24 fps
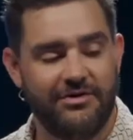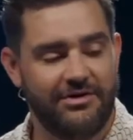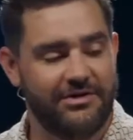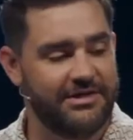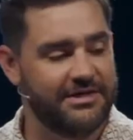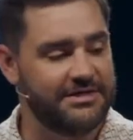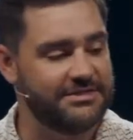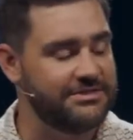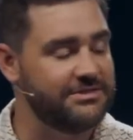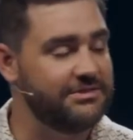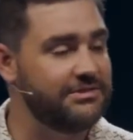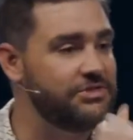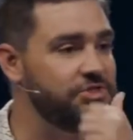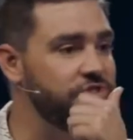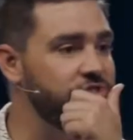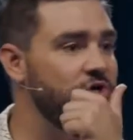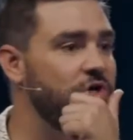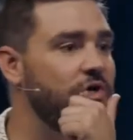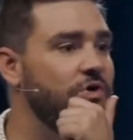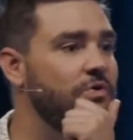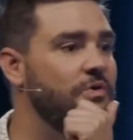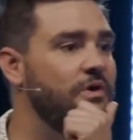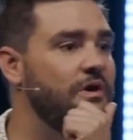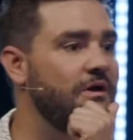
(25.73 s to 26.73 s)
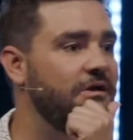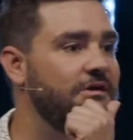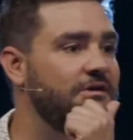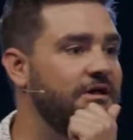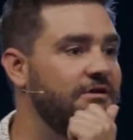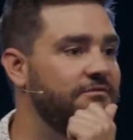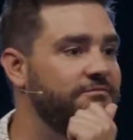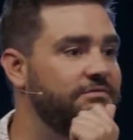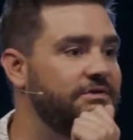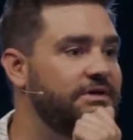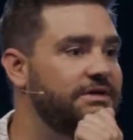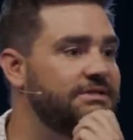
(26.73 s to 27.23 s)
this show on
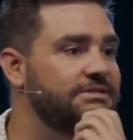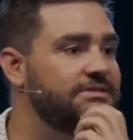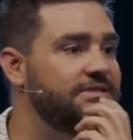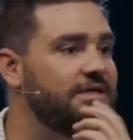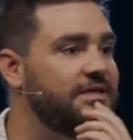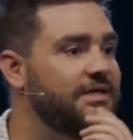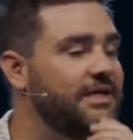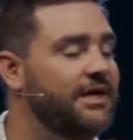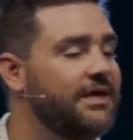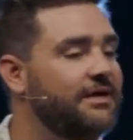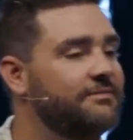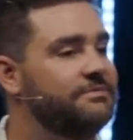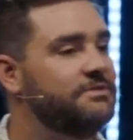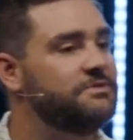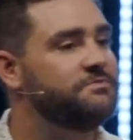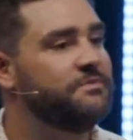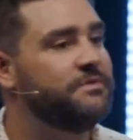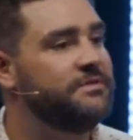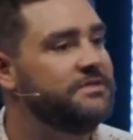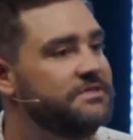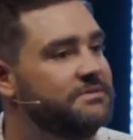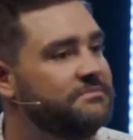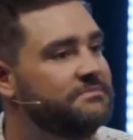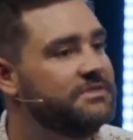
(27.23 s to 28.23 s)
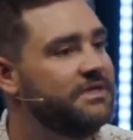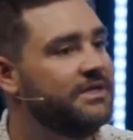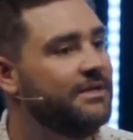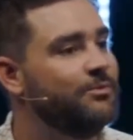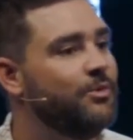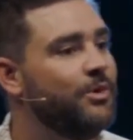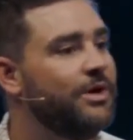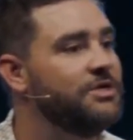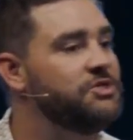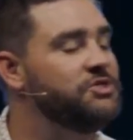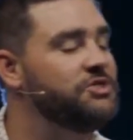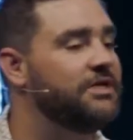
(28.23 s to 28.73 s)
Netflix that I've been spending some time
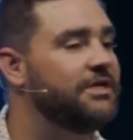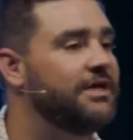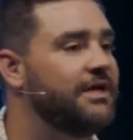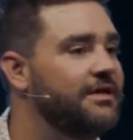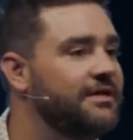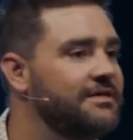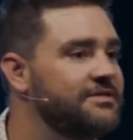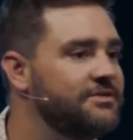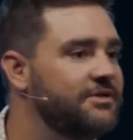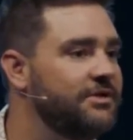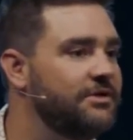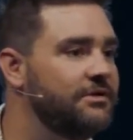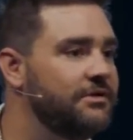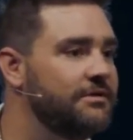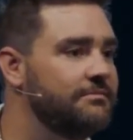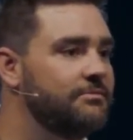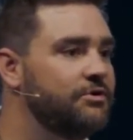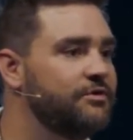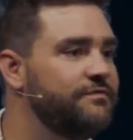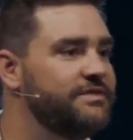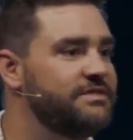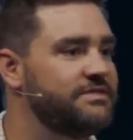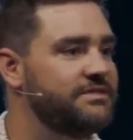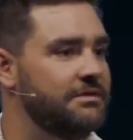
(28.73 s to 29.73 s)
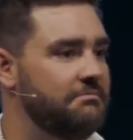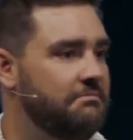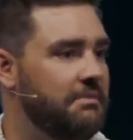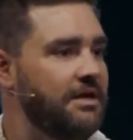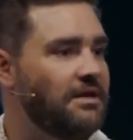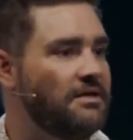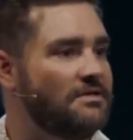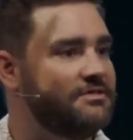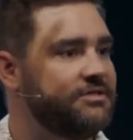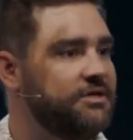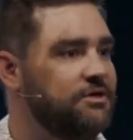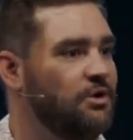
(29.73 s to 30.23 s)
watching, and it's called The Movies That Made
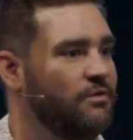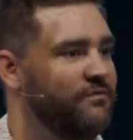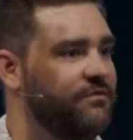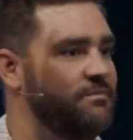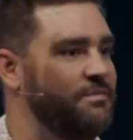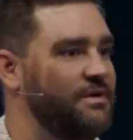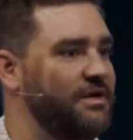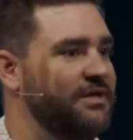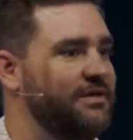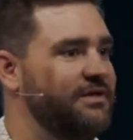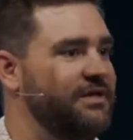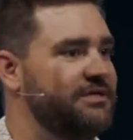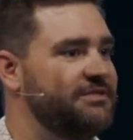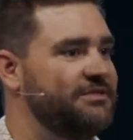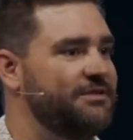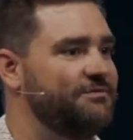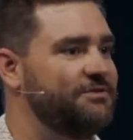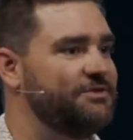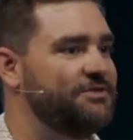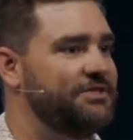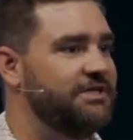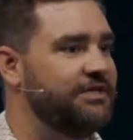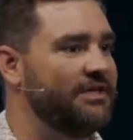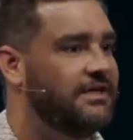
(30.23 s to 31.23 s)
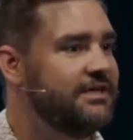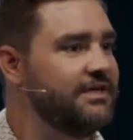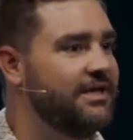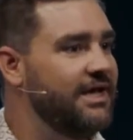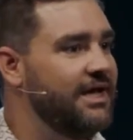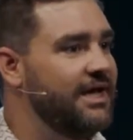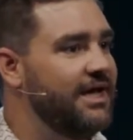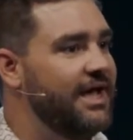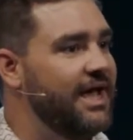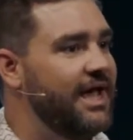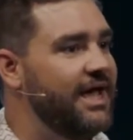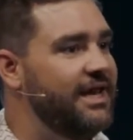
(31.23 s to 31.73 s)
Us. I don't know if anybody has ever seen it.
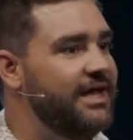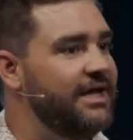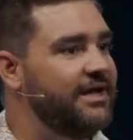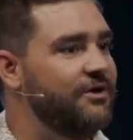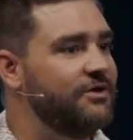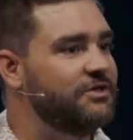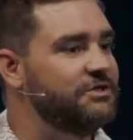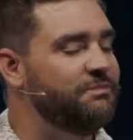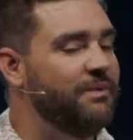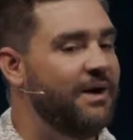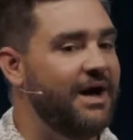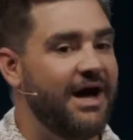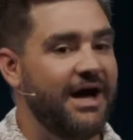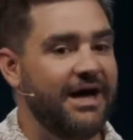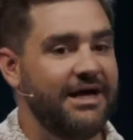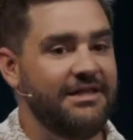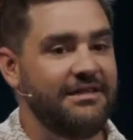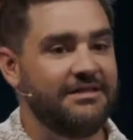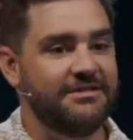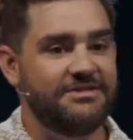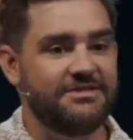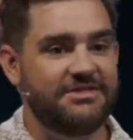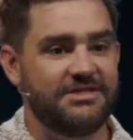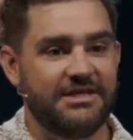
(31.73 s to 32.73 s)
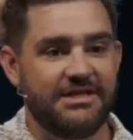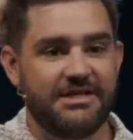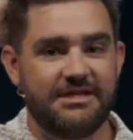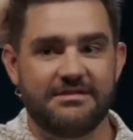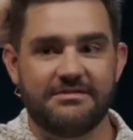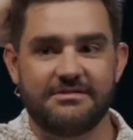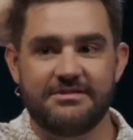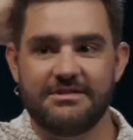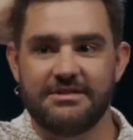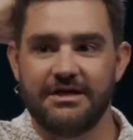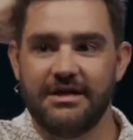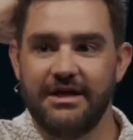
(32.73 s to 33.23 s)
And it goes behind the
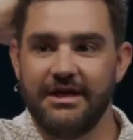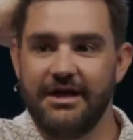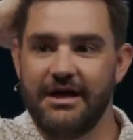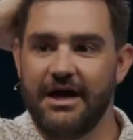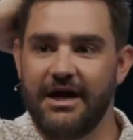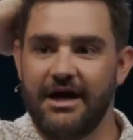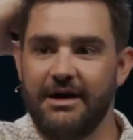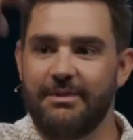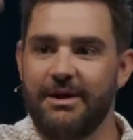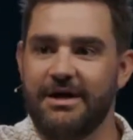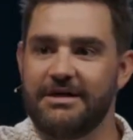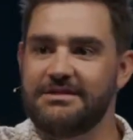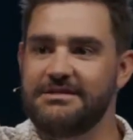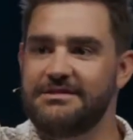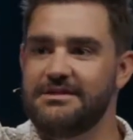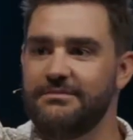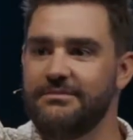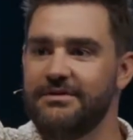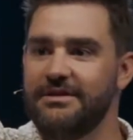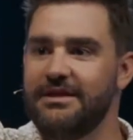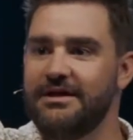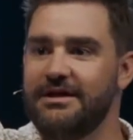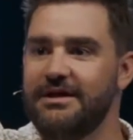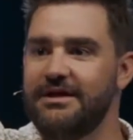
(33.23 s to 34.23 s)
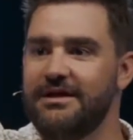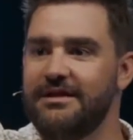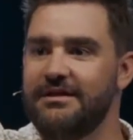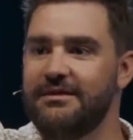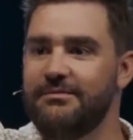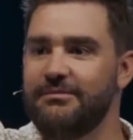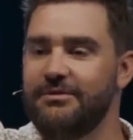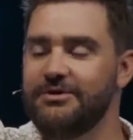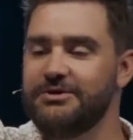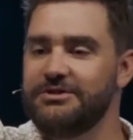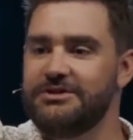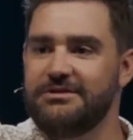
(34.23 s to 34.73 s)
scenes about some of the
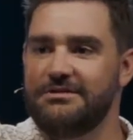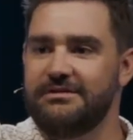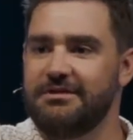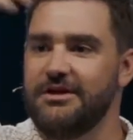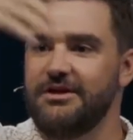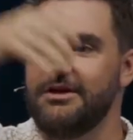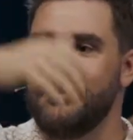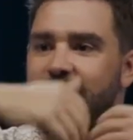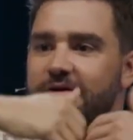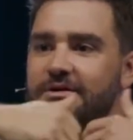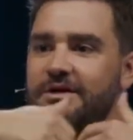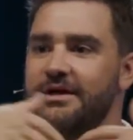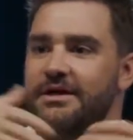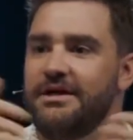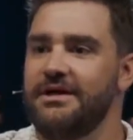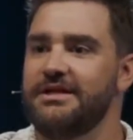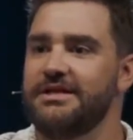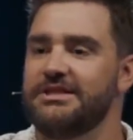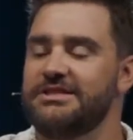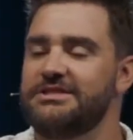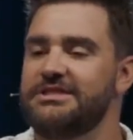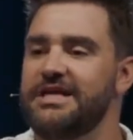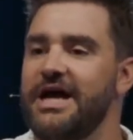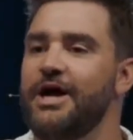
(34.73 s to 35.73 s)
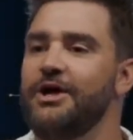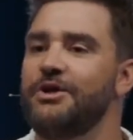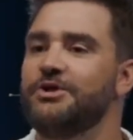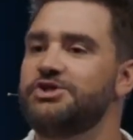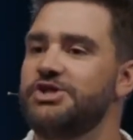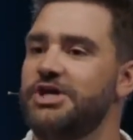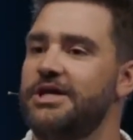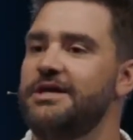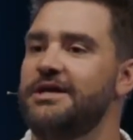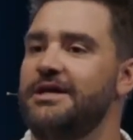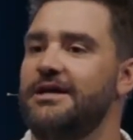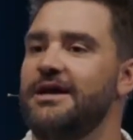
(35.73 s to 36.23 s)
most,
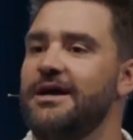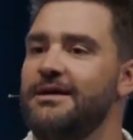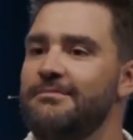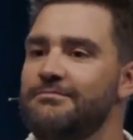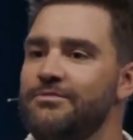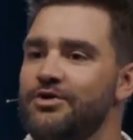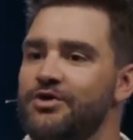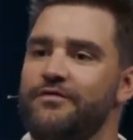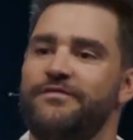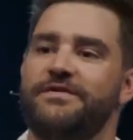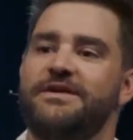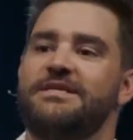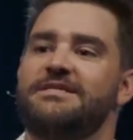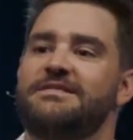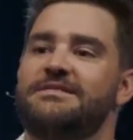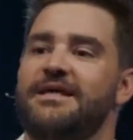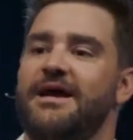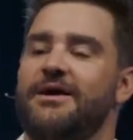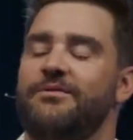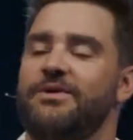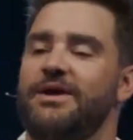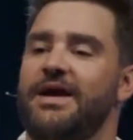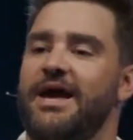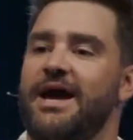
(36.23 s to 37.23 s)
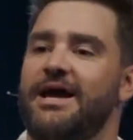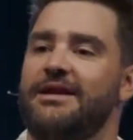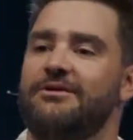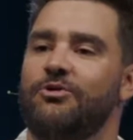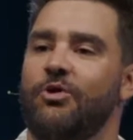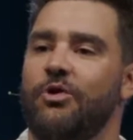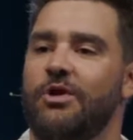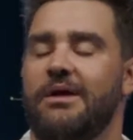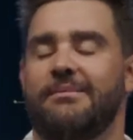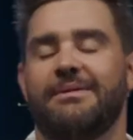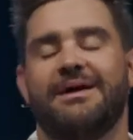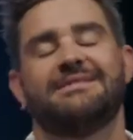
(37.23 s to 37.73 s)
nostalgic movies that we had
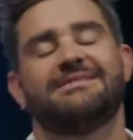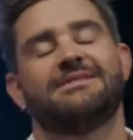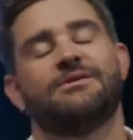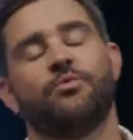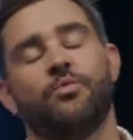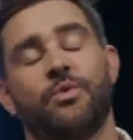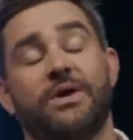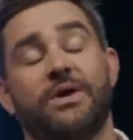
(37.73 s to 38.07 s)
growing up. I say we,